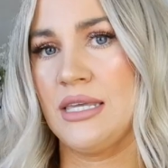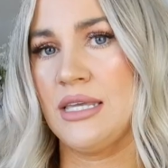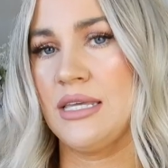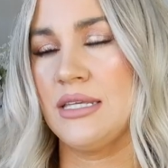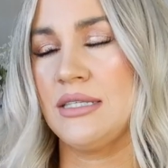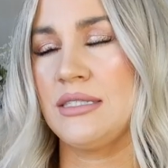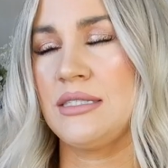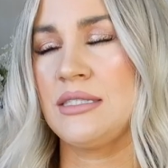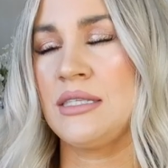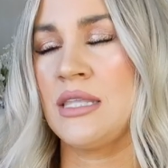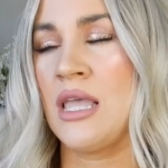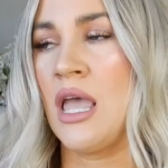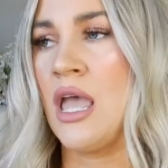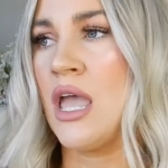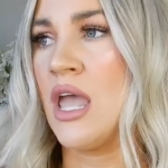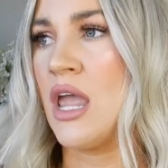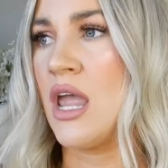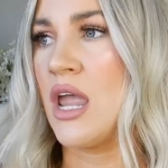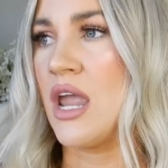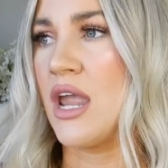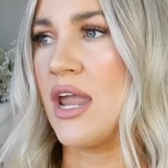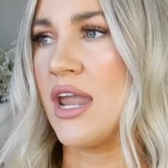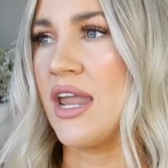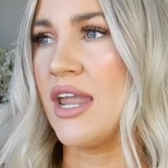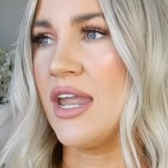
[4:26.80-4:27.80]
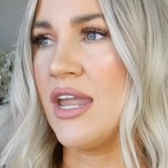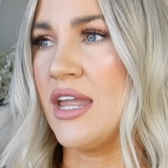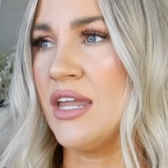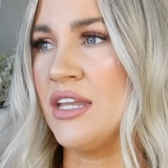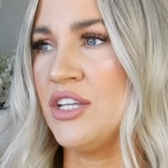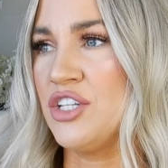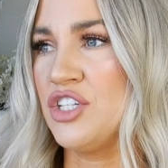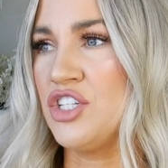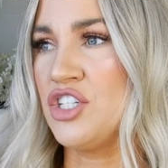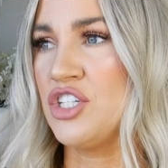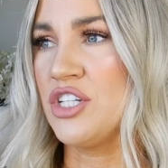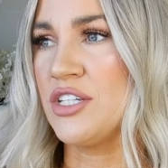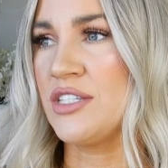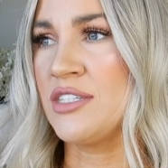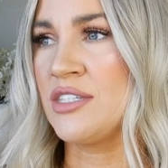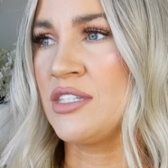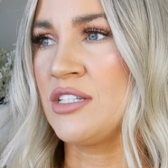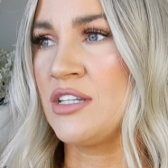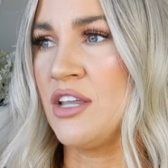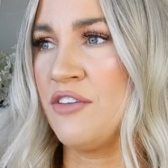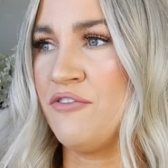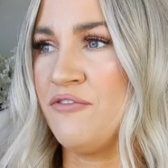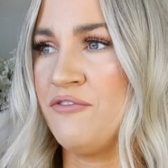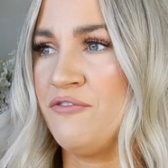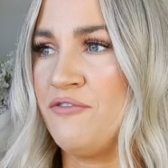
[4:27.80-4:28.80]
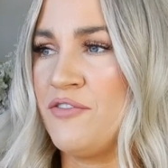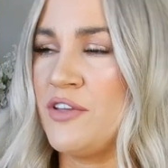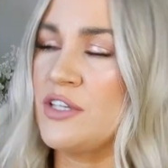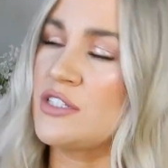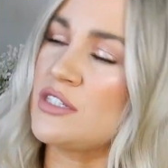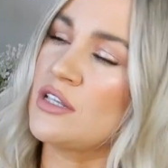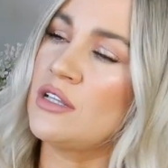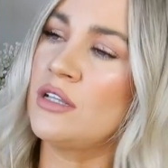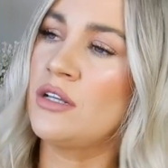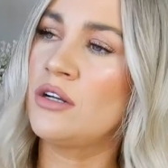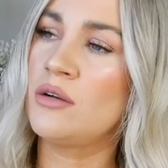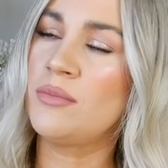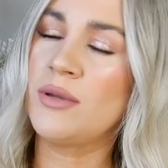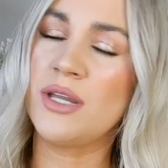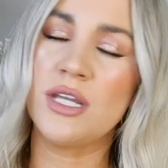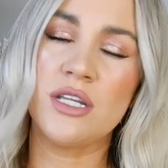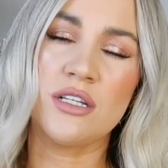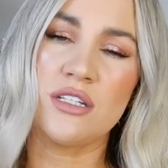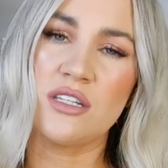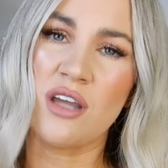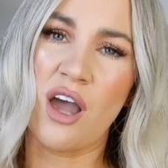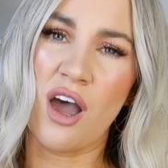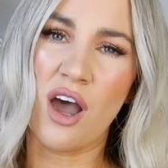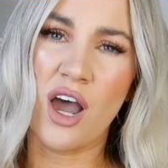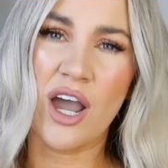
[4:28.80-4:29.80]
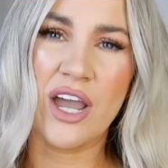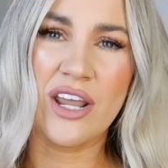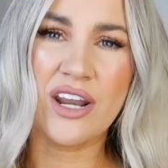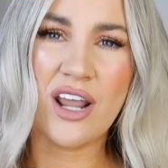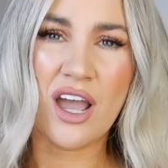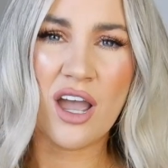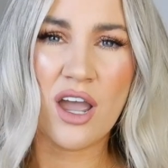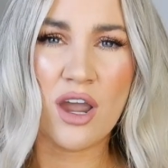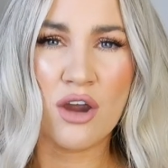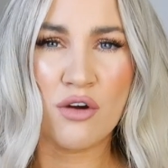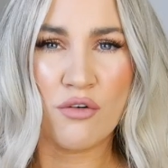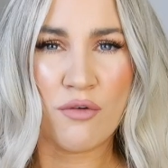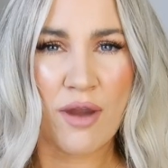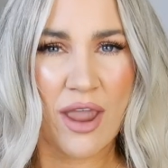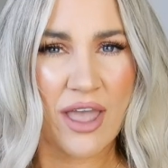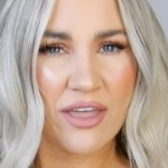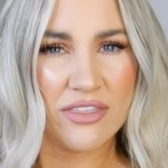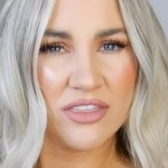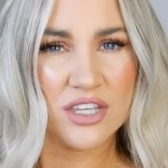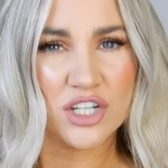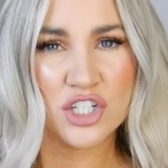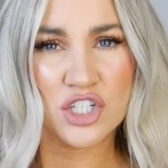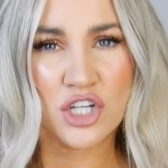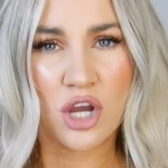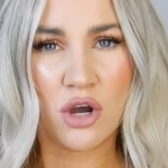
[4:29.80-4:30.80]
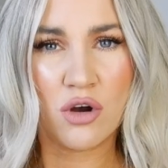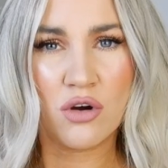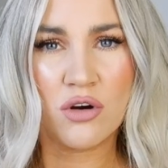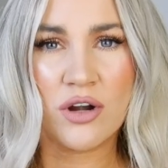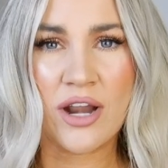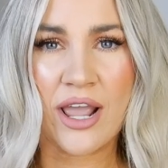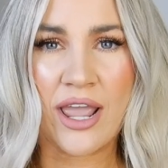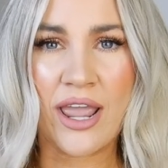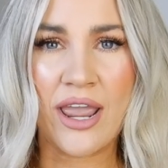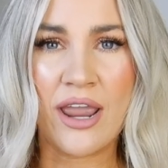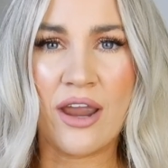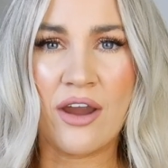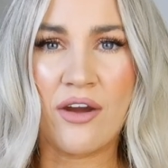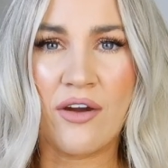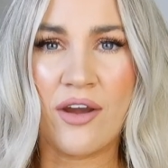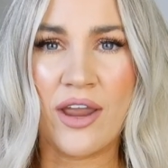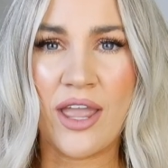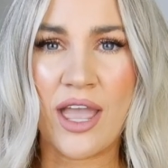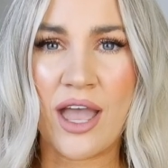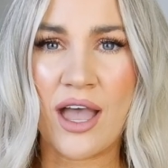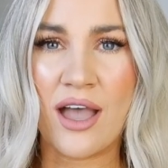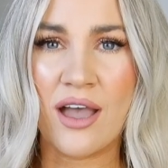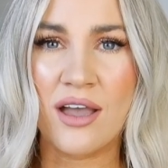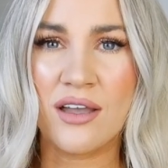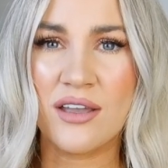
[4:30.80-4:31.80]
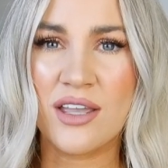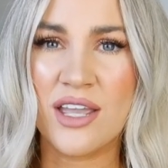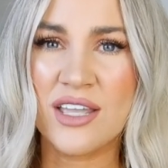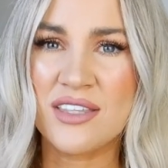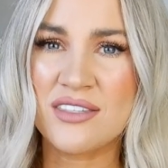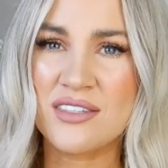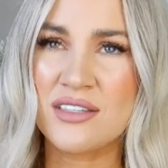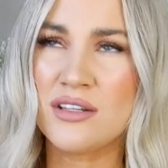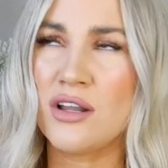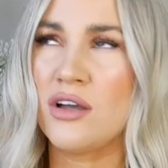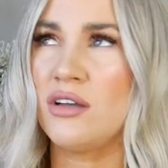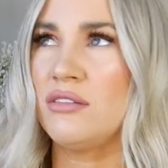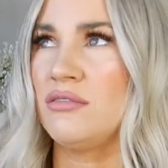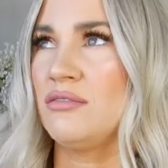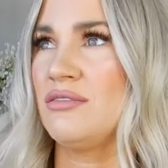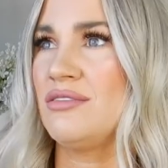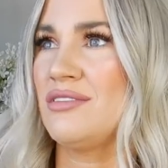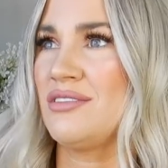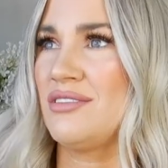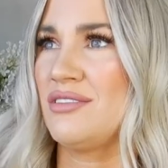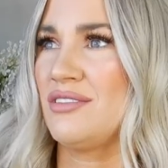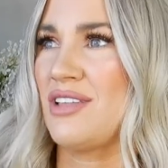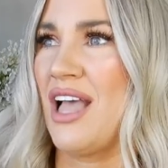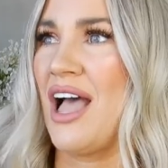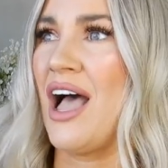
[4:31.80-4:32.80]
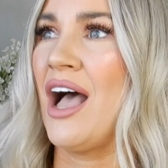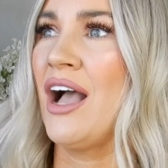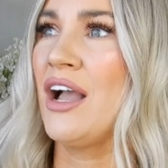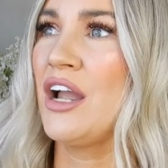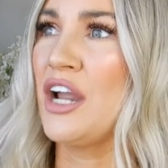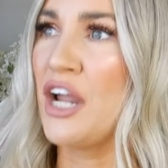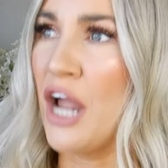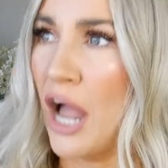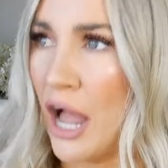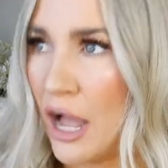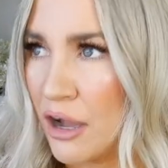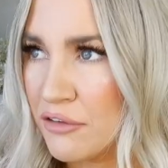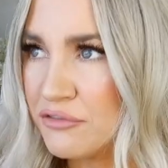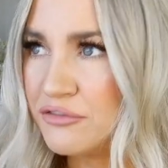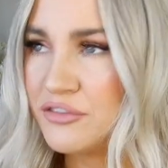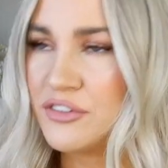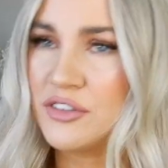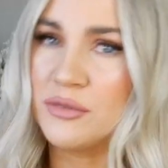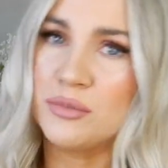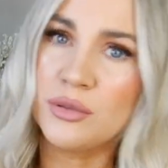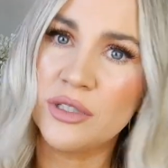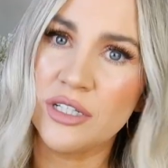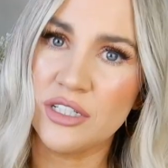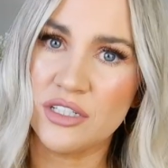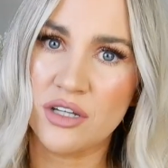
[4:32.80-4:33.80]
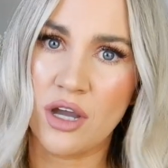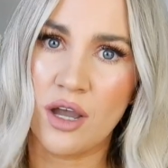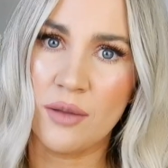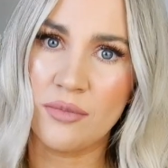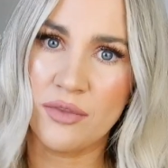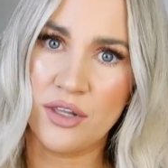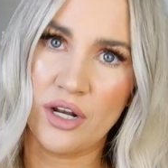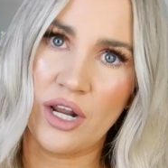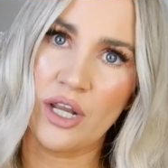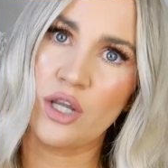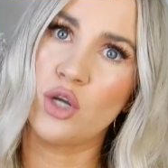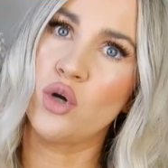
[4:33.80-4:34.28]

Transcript: this, it just it feels a little bit tighter around the shoulder area. It's not uncomfortably tight that I